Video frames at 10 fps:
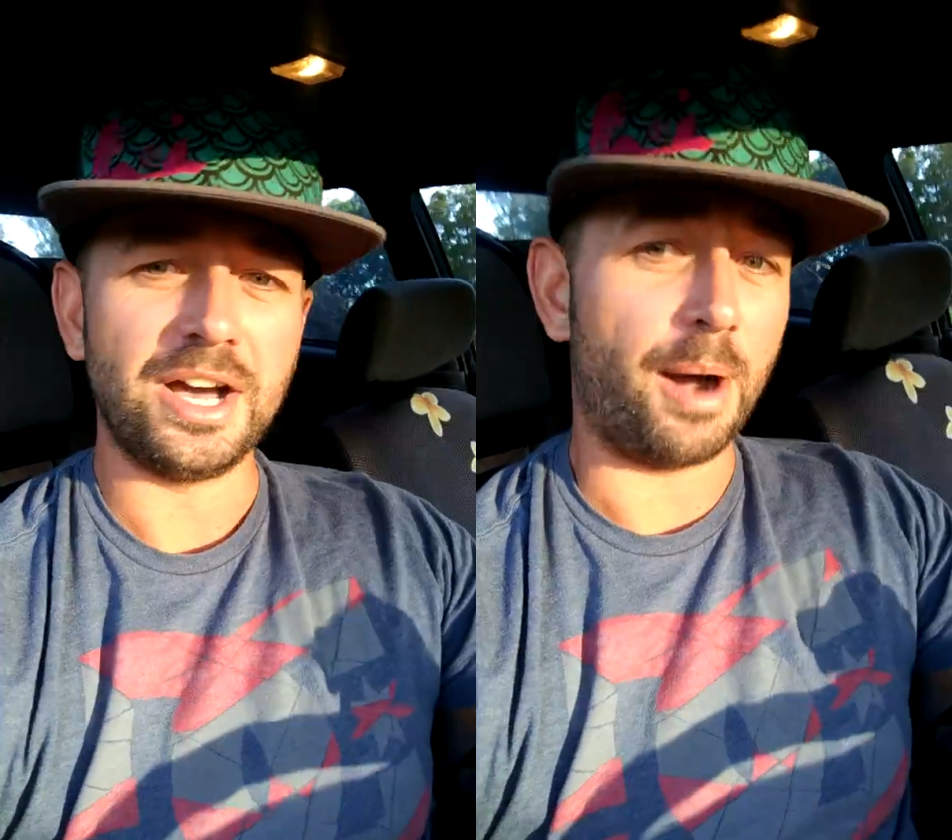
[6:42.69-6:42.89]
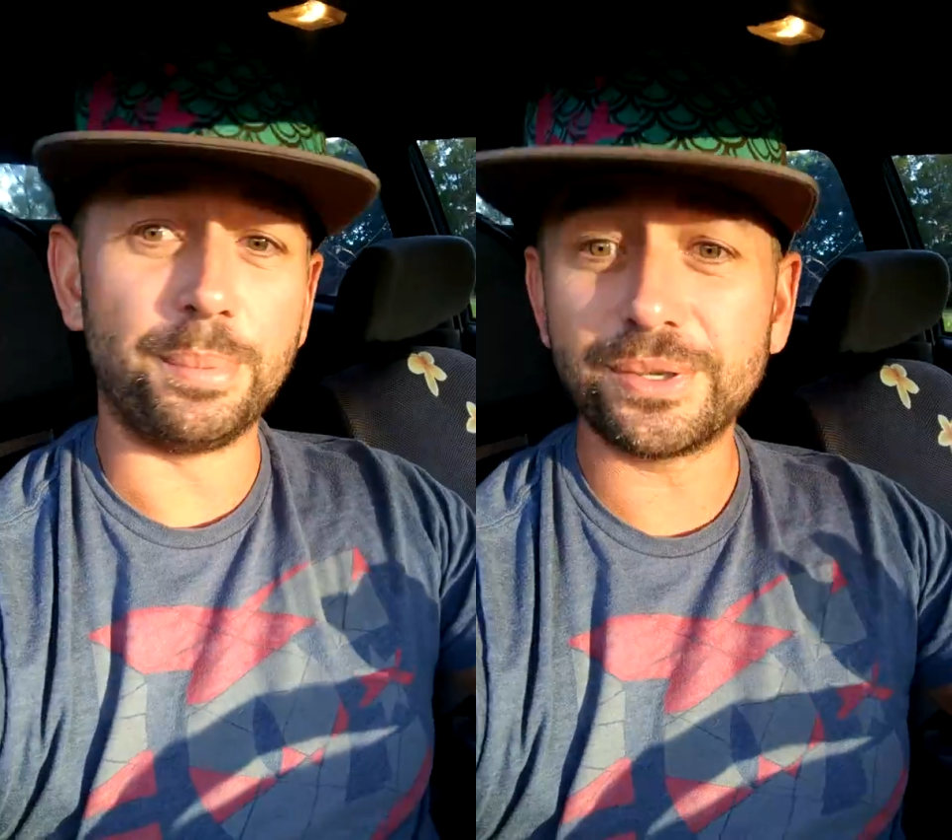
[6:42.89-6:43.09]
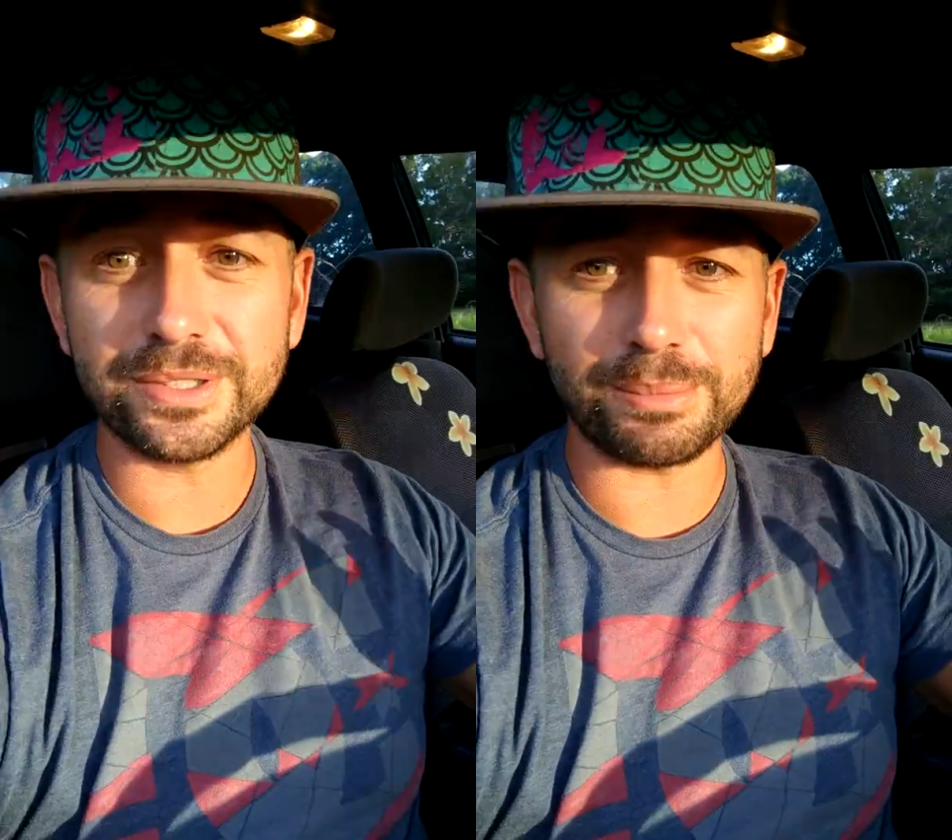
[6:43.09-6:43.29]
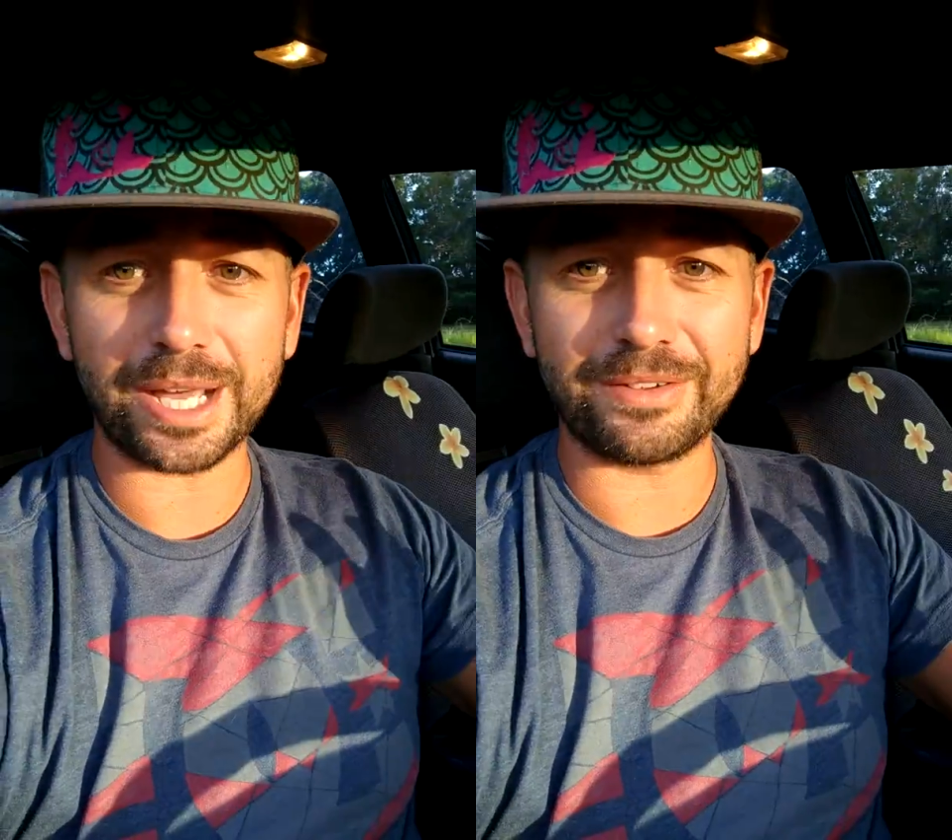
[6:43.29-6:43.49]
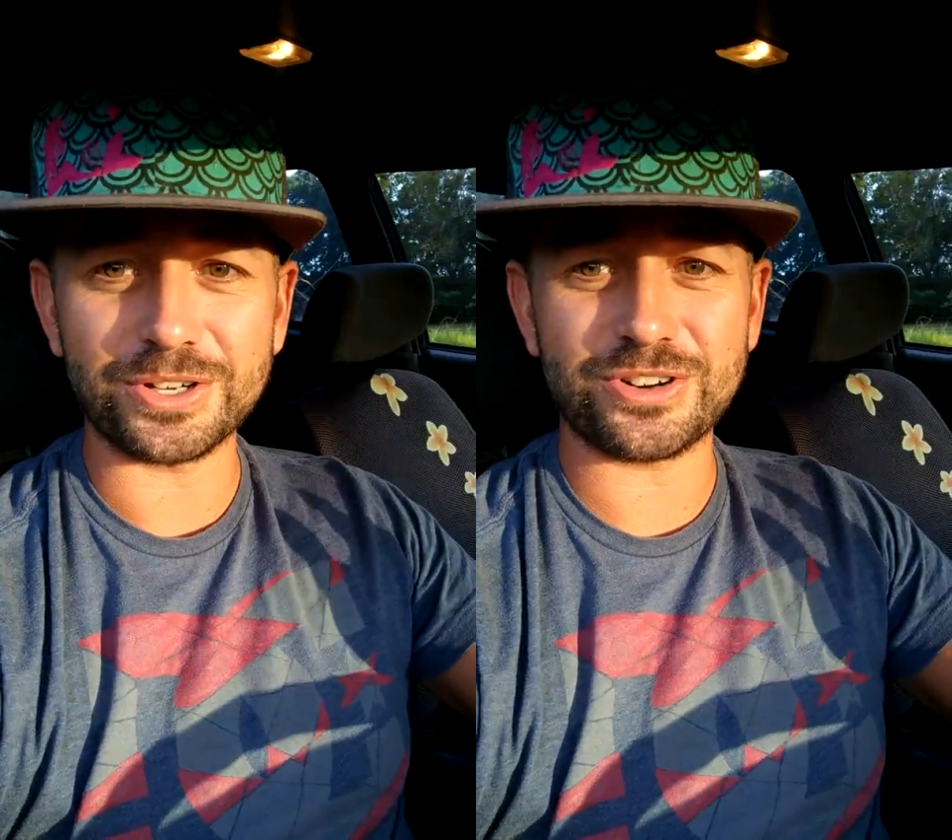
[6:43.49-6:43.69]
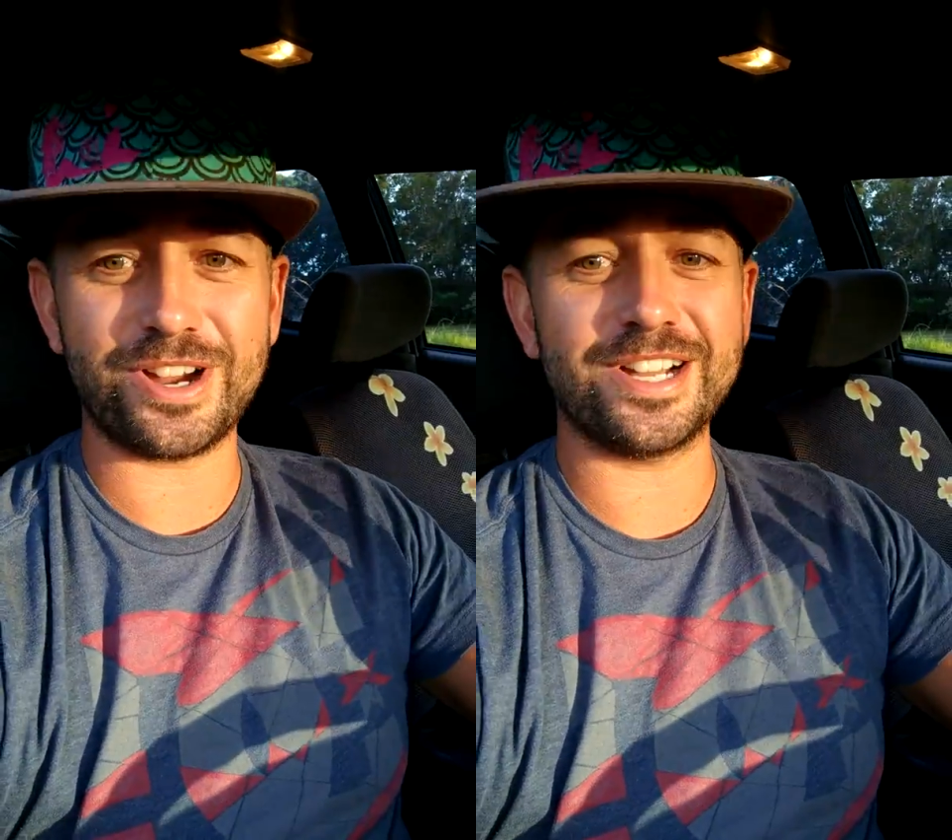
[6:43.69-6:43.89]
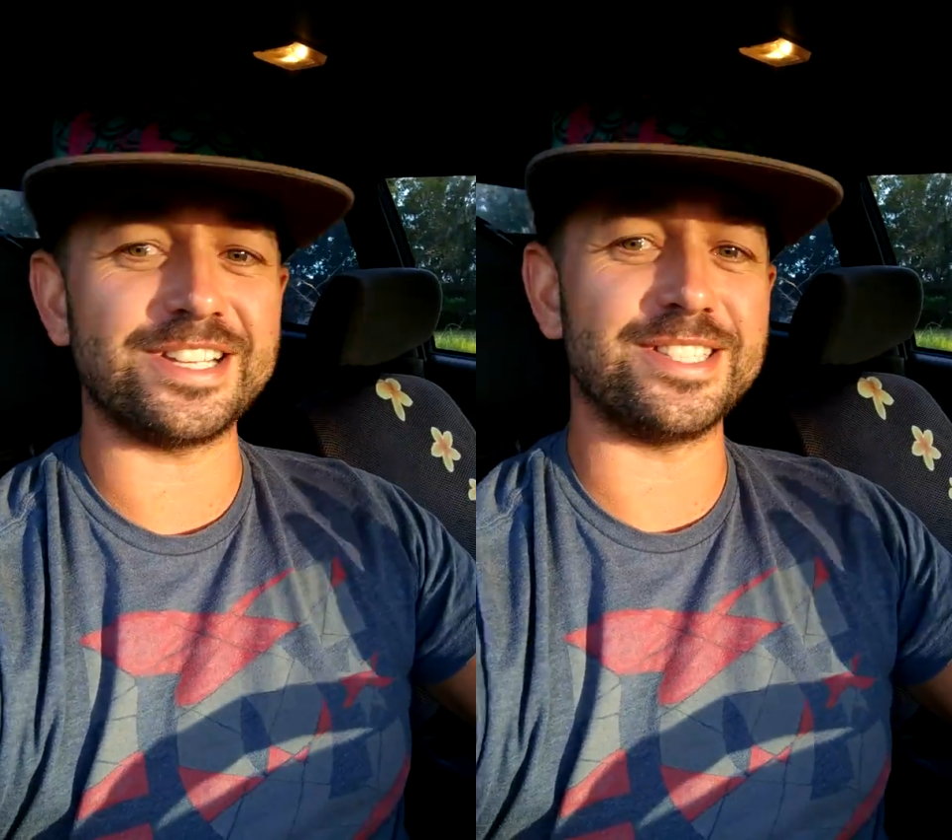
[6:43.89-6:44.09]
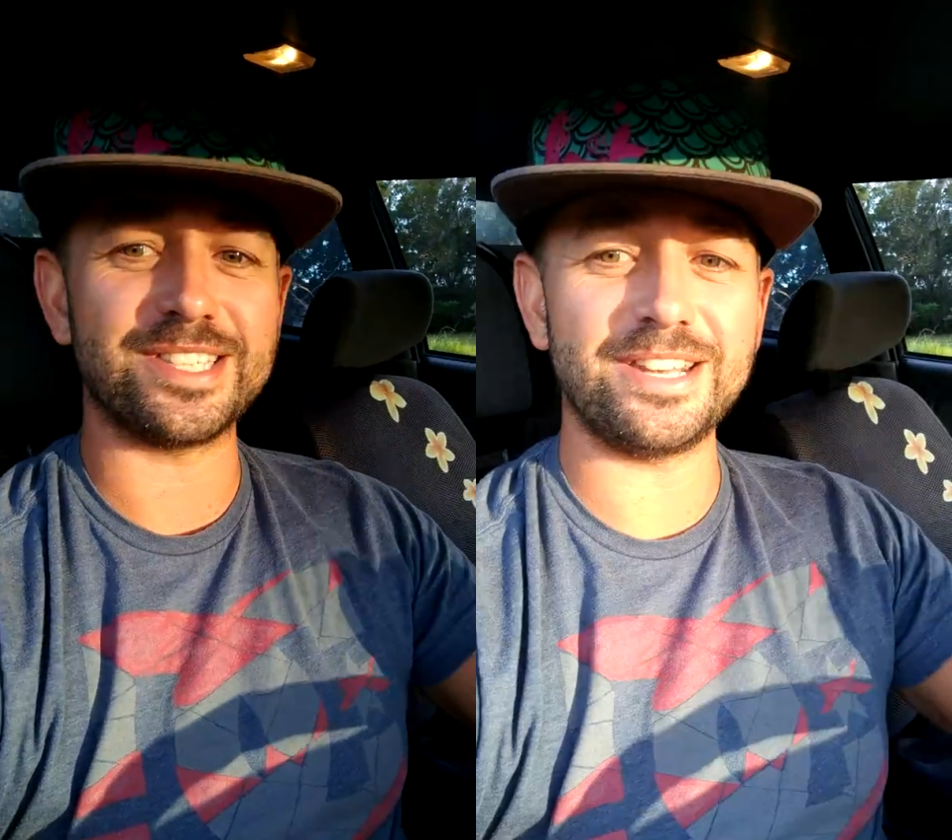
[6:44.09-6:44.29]
I put it on the back of a truck
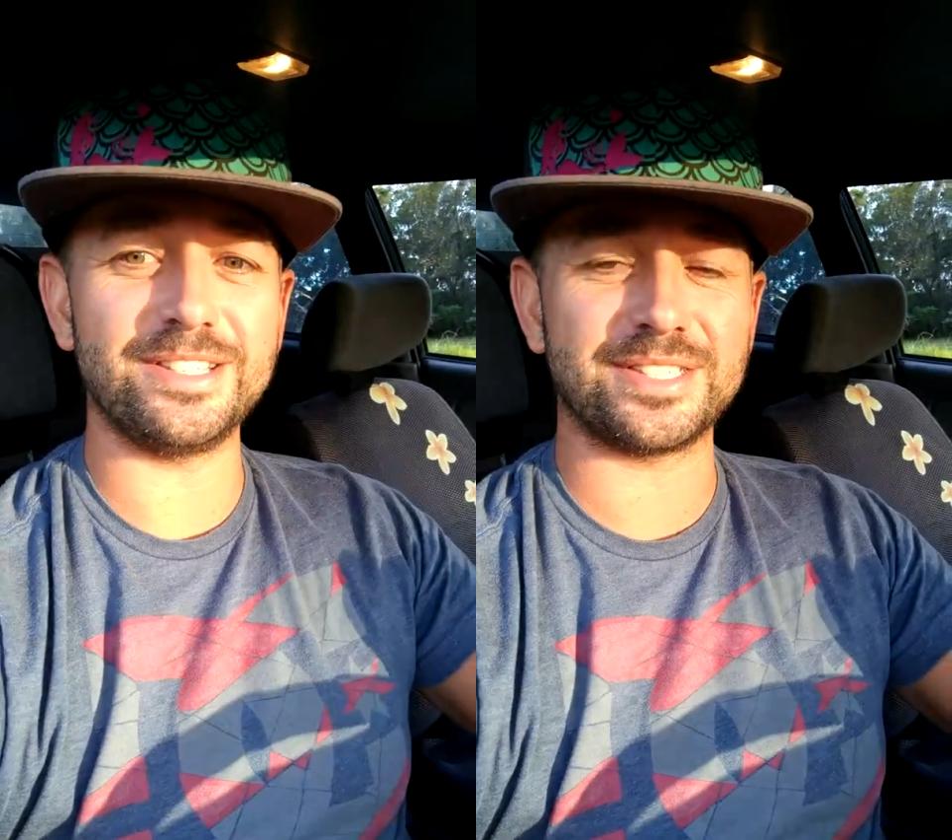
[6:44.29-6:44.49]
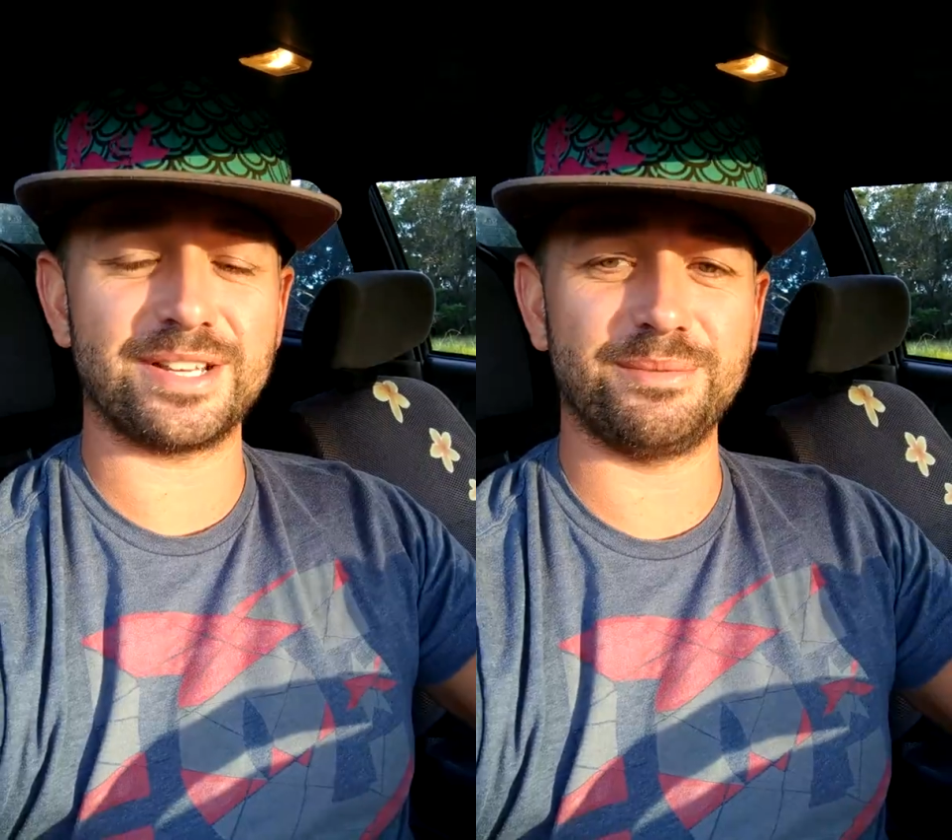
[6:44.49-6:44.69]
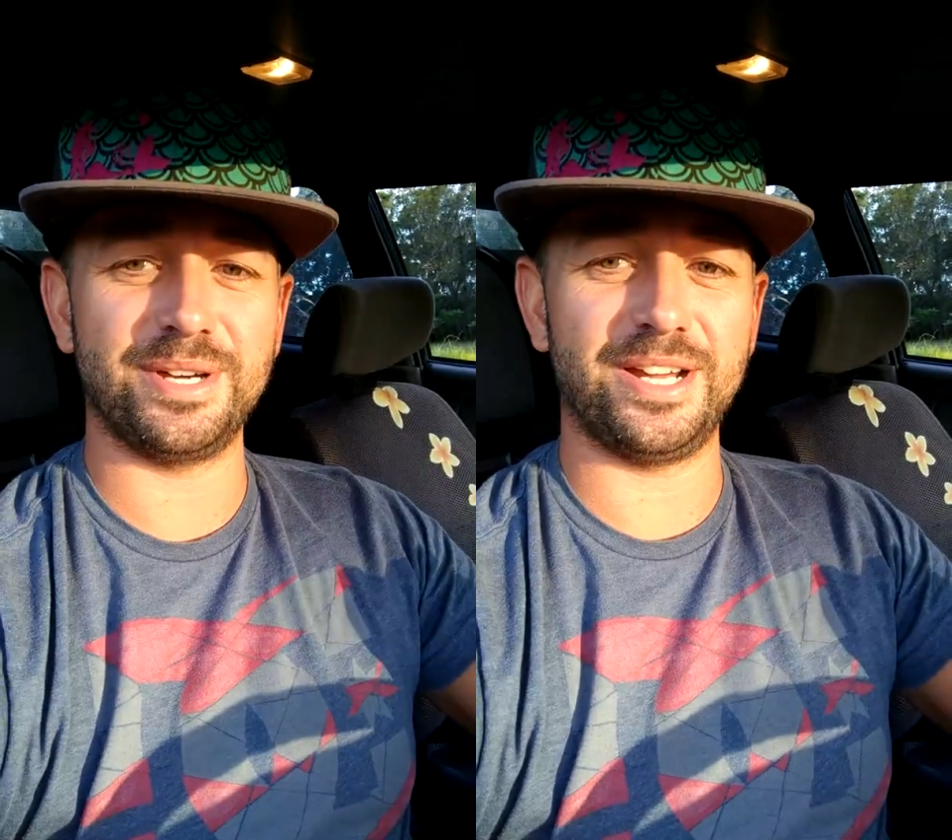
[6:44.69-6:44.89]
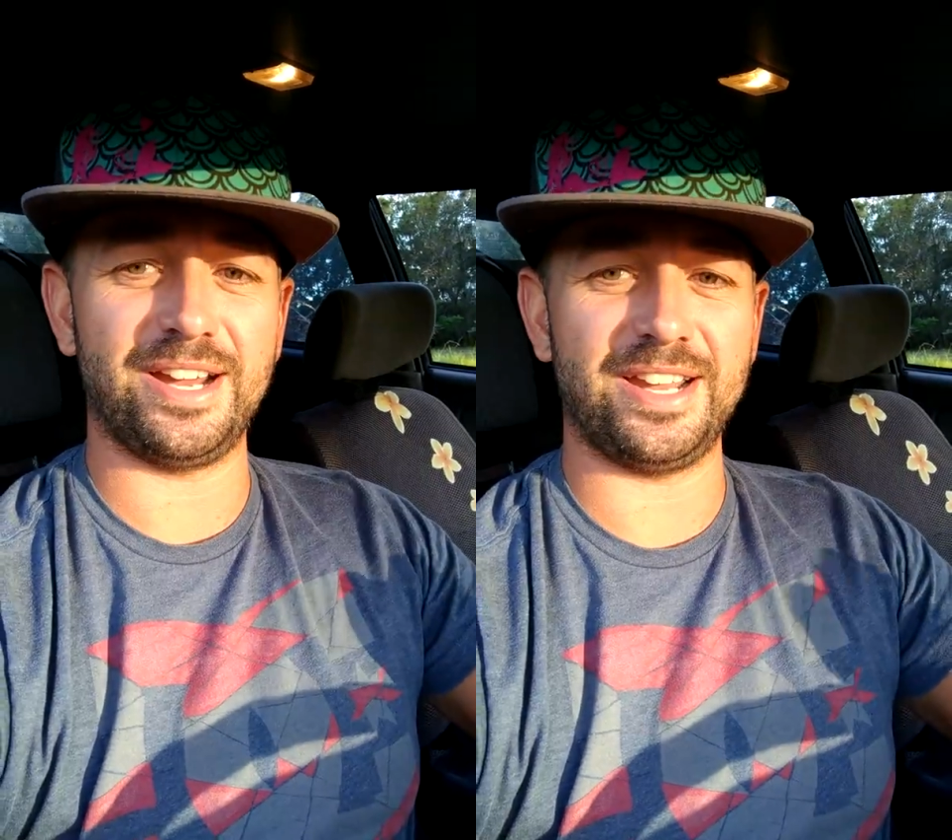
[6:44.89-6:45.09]
and send it somewhere